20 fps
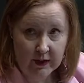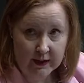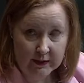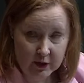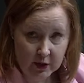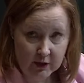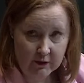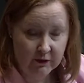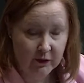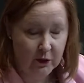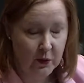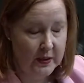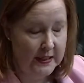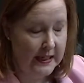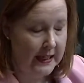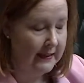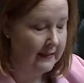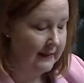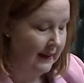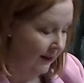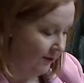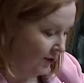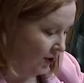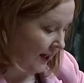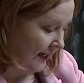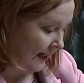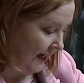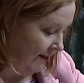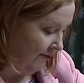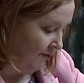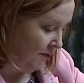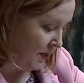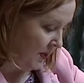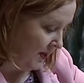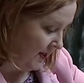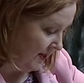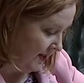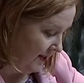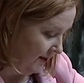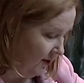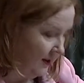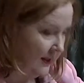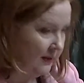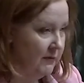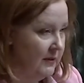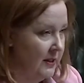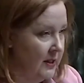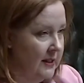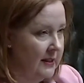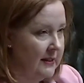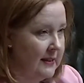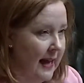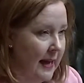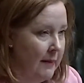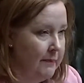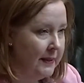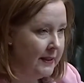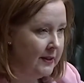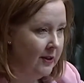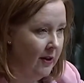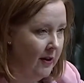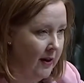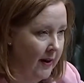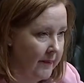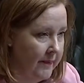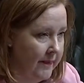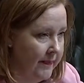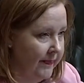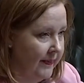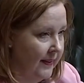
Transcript: function 4 days after I gave birth because it was just a happy time.